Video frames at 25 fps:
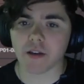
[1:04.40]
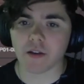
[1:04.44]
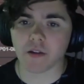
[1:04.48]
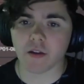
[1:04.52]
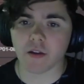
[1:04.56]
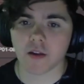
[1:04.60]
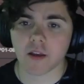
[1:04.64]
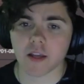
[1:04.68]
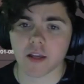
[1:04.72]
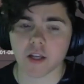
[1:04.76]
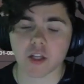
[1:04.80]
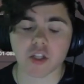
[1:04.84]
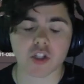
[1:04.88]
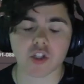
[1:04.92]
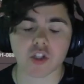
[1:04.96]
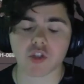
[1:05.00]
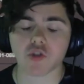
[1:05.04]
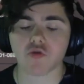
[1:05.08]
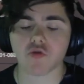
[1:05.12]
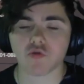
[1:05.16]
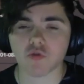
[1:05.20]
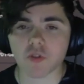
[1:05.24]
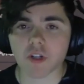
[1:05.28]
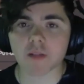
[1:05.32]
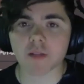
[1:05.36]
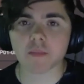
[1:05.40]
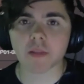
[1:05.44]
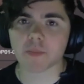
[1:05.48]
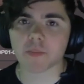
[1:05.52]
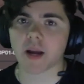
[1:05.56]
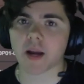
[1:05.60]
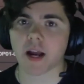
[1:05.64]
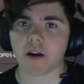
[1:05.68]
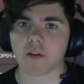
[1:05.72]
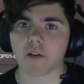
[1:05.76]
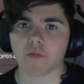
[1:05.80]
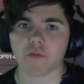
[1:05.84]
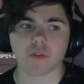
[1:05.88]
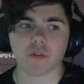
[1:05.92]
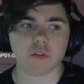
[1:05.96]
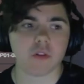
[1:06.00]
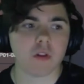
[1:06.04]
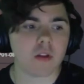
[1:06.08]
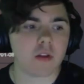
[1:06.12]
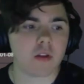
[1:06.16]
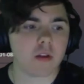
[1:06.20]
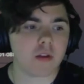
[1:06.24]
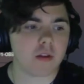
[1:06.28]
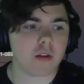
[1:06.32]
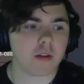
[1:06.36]
extremely powerful,
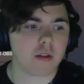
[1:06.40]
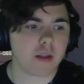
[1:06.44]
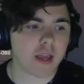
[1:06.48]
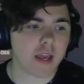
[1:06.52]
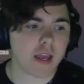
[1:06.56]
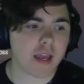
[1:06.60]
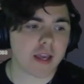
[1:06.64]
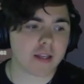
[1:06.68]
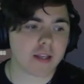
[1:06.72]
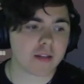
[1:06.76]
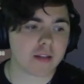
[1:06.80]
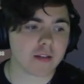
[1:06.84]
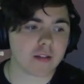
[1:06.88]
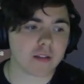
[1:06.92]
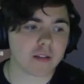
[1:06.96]
and